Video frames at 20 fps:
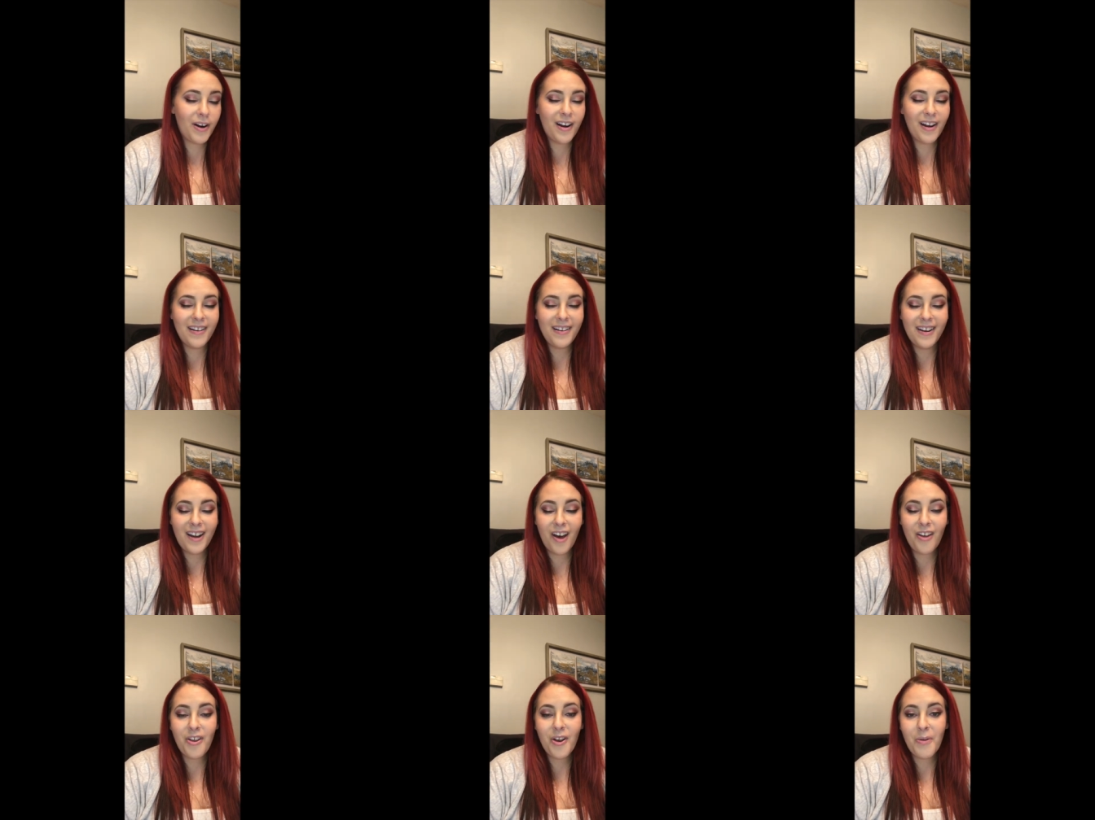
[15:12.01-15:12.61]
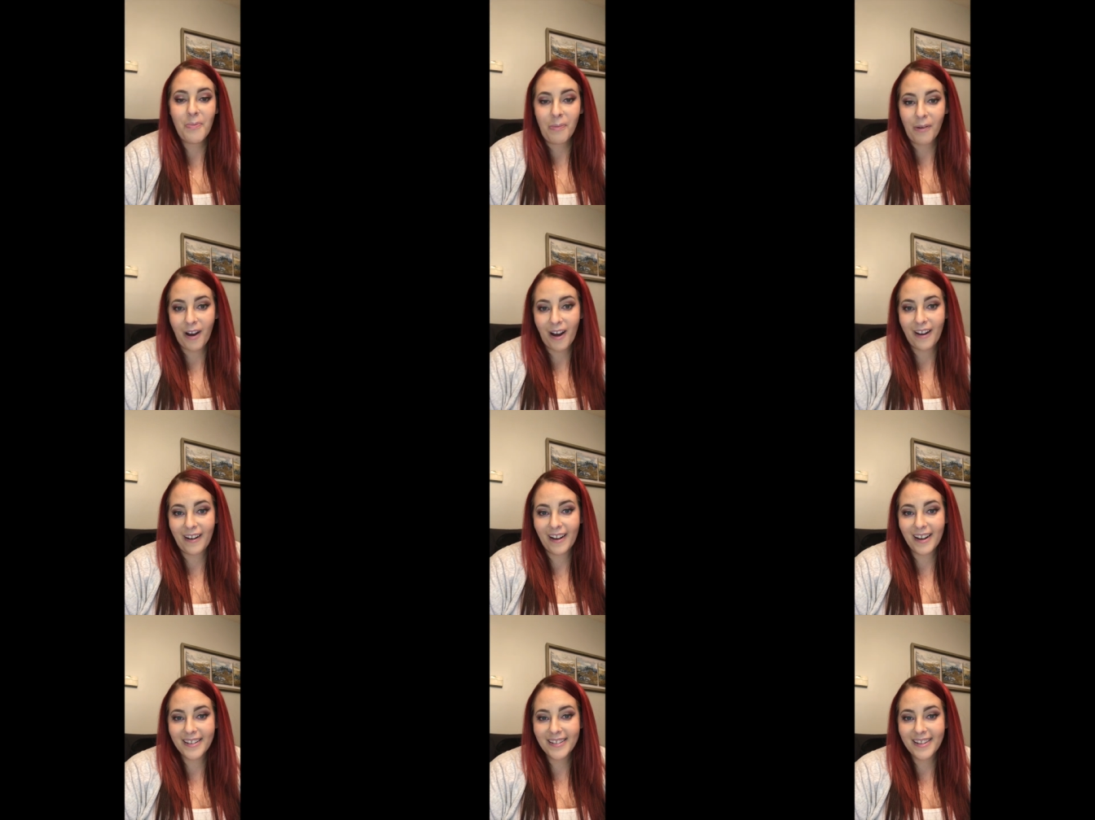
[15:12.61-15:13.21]
Another
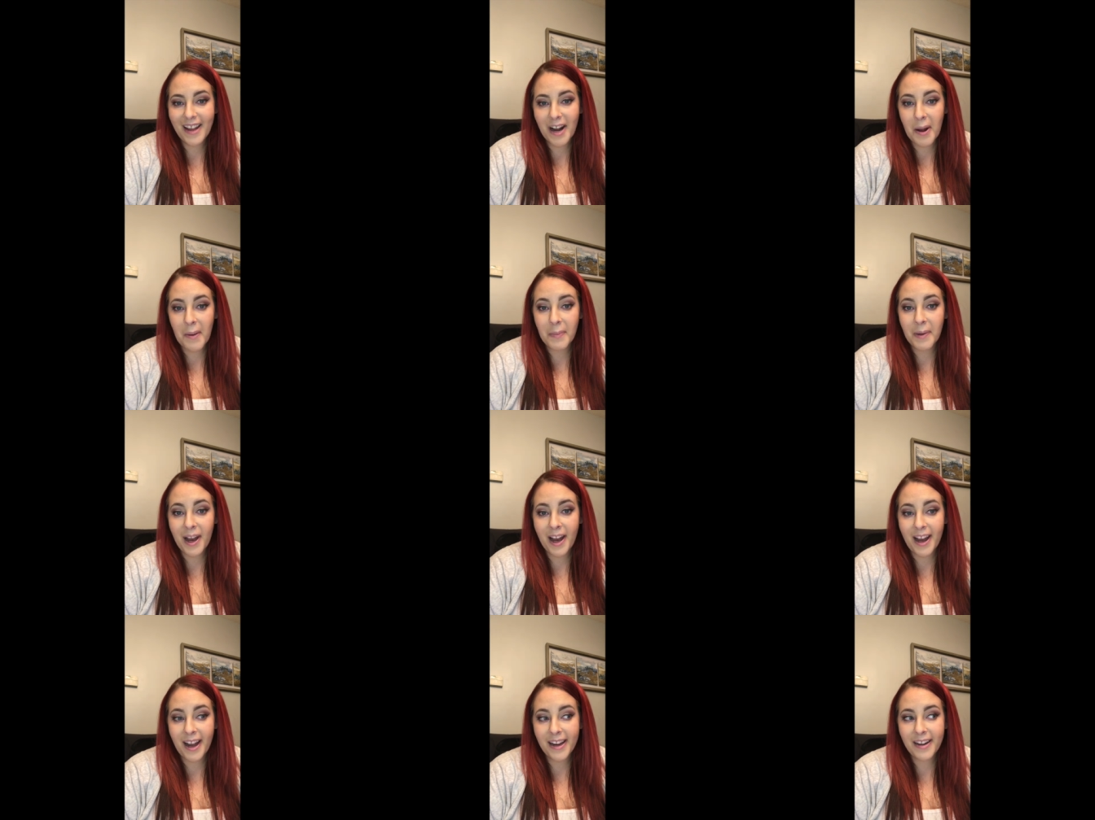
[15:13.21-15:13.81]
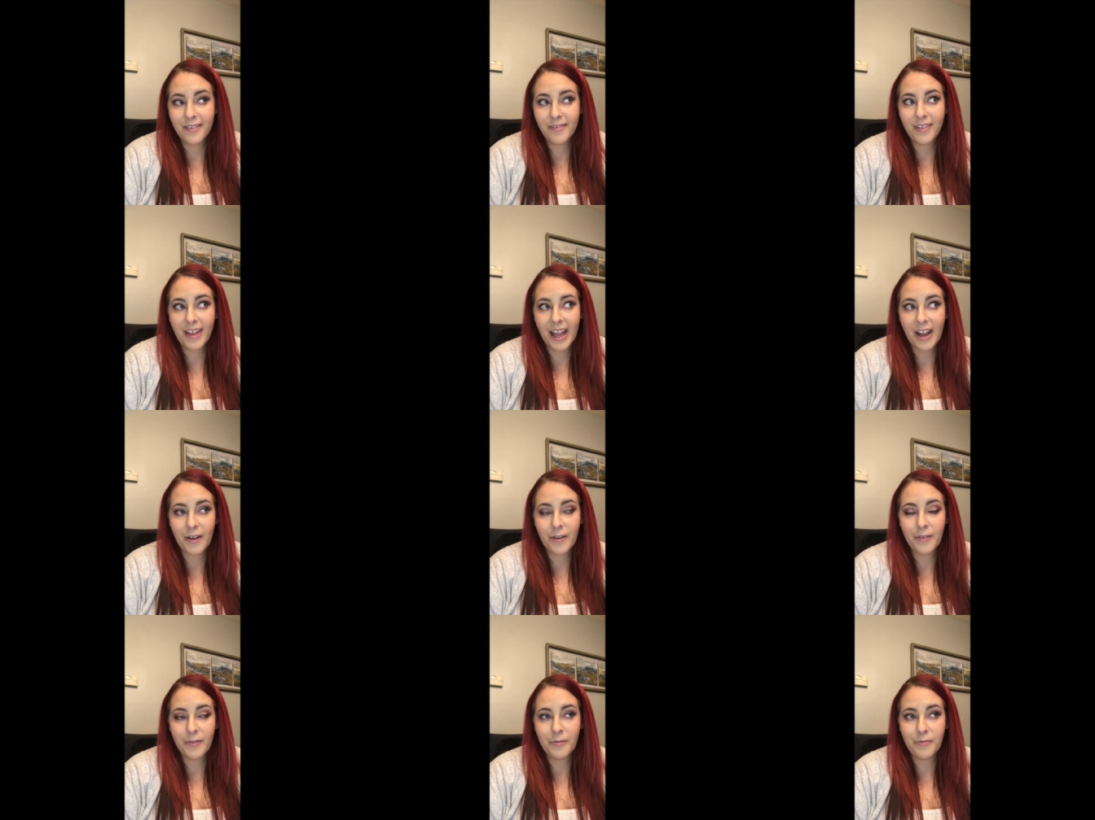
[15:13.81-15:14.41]
product that I'm kind of
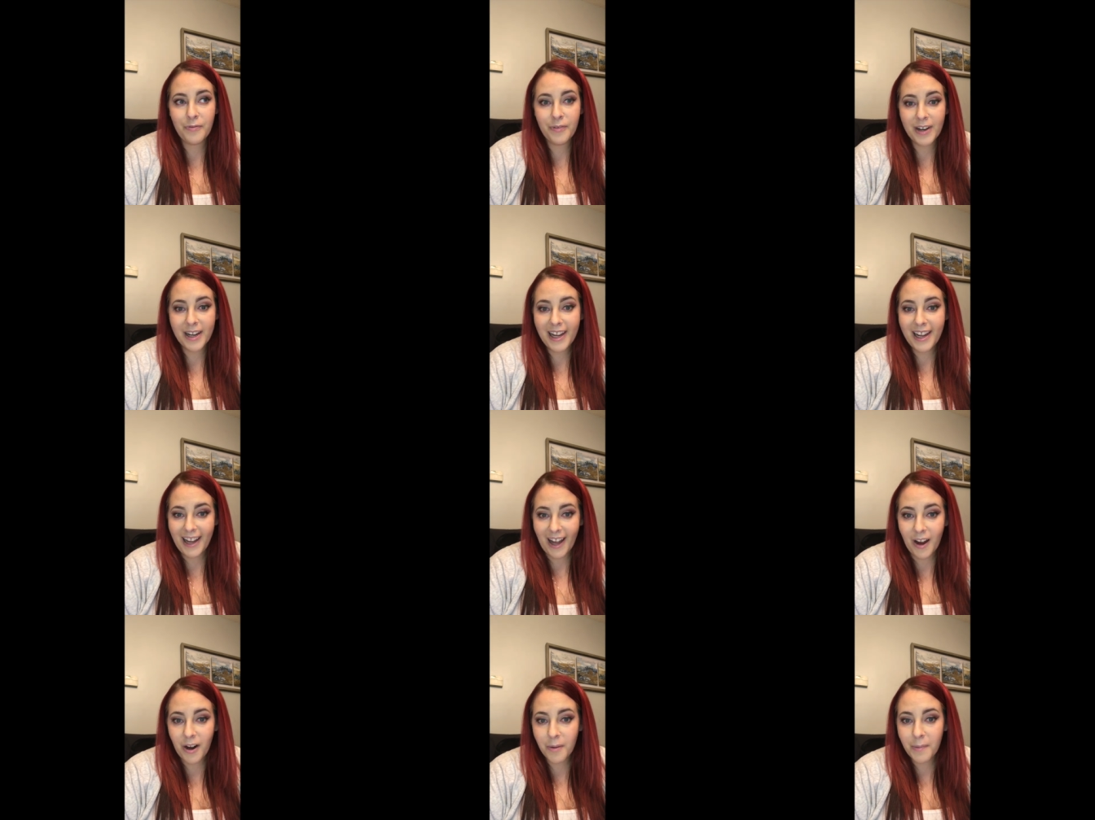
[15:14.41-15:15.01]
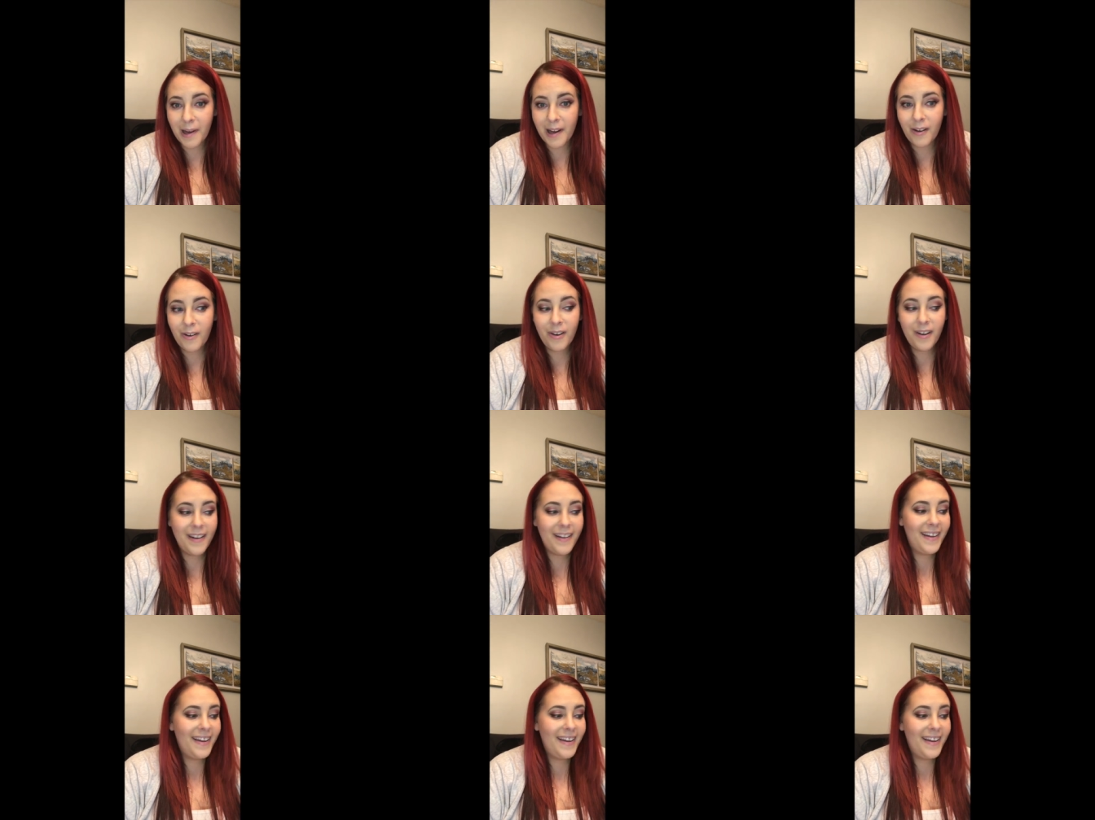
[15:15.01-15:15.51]
like freaking out about